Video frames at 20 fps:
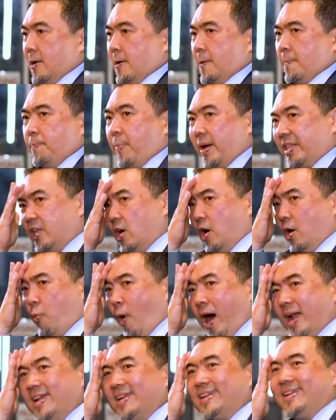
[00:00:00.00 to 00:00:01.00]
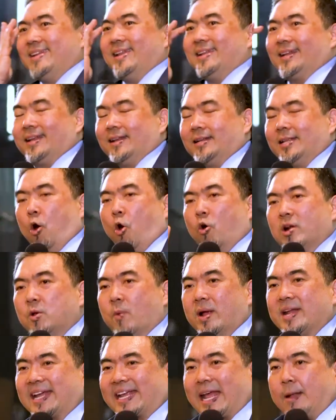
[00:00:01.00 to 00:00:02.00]
But the only
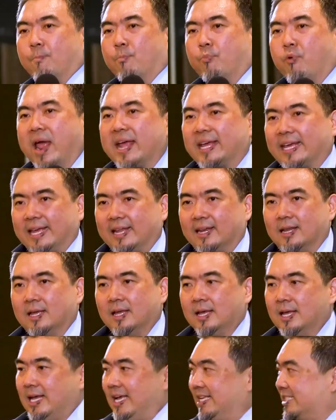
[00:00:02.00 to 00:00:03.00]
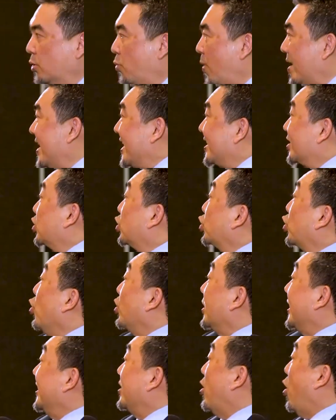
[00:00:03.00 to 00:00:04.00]
one that can break it is the one that
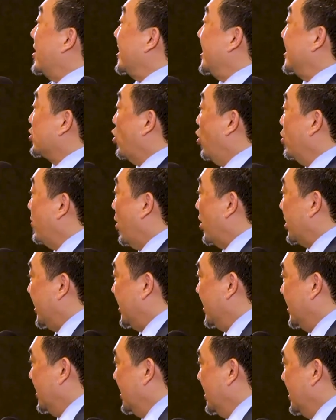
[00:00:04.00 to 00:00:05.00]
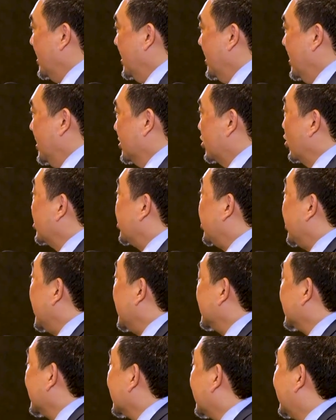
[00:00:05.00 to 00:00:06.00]
took it on His own body. So
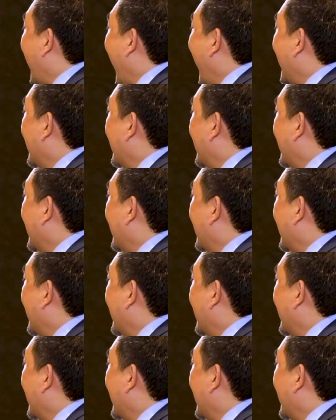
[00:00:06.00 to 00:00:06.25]
Jesus died